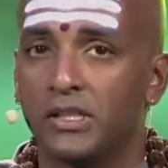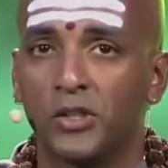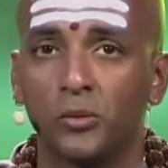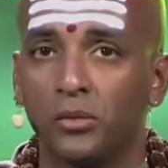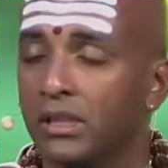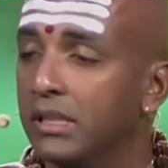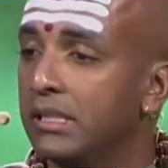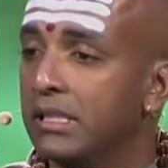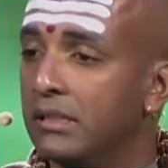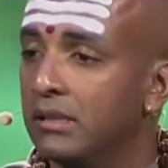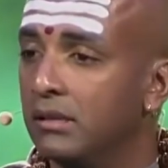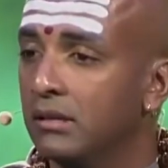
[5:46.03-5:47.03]
2 million
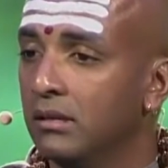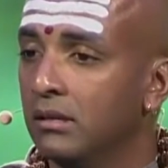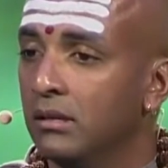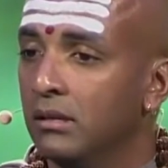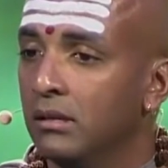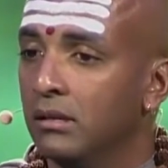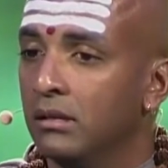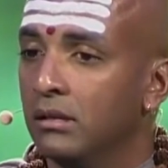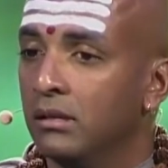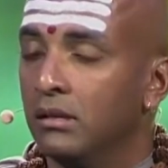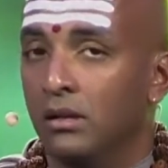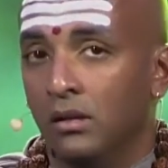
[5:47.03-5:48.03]
years.
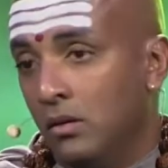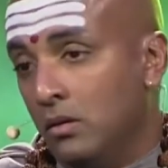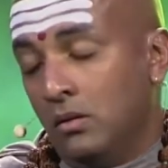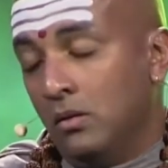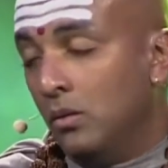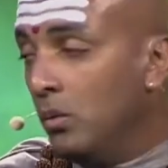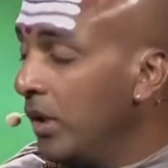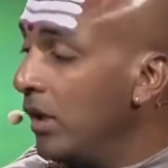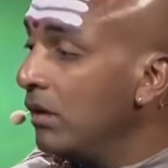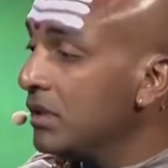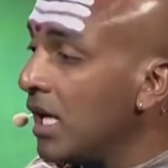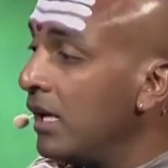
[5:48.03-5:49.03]
We
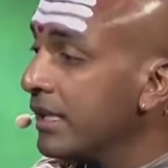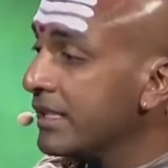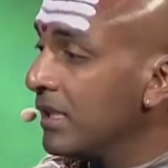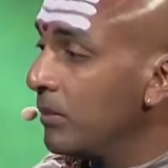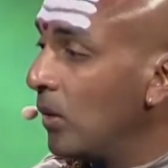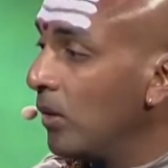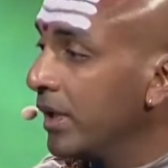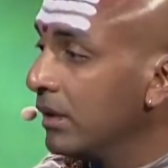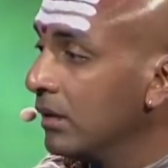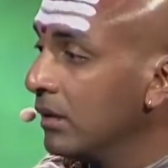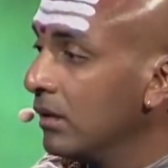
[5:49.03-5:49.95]
all die at some point.